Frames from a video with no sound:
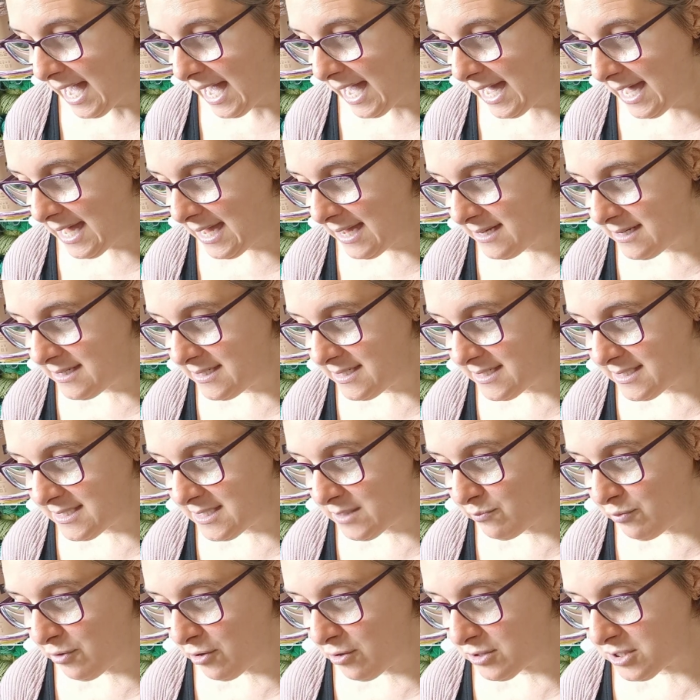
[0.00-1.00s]
and it's
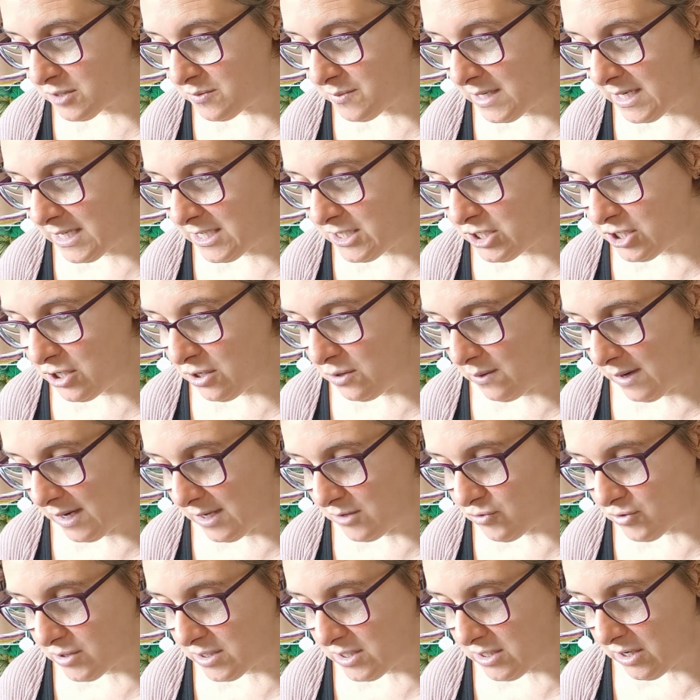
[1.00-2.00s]
approximately
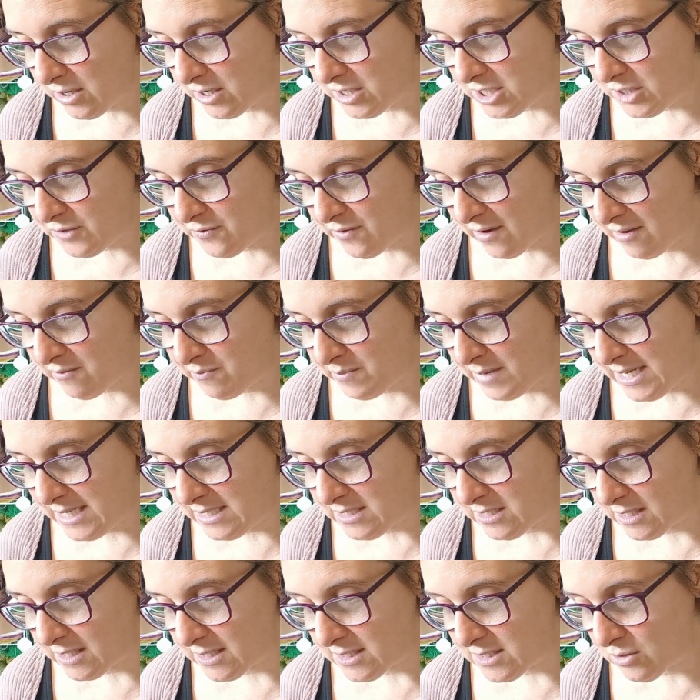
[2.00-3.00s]
295
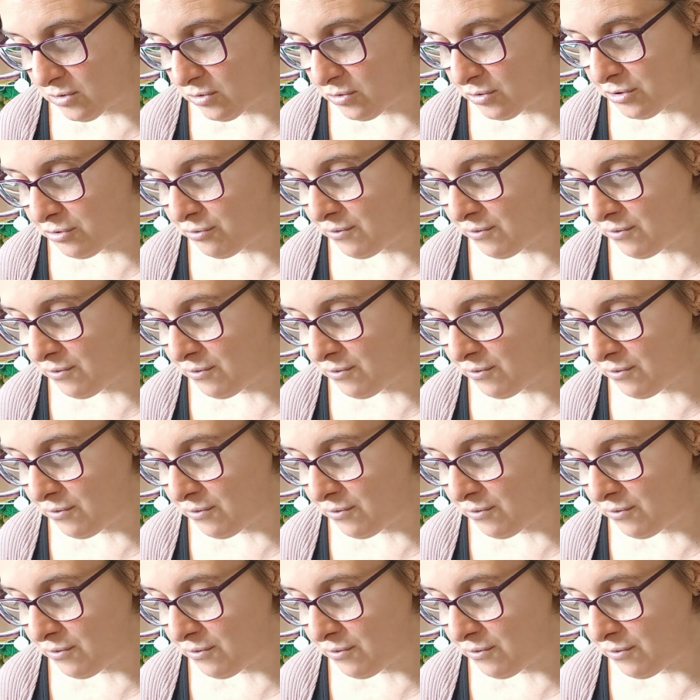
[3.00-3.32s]
meters or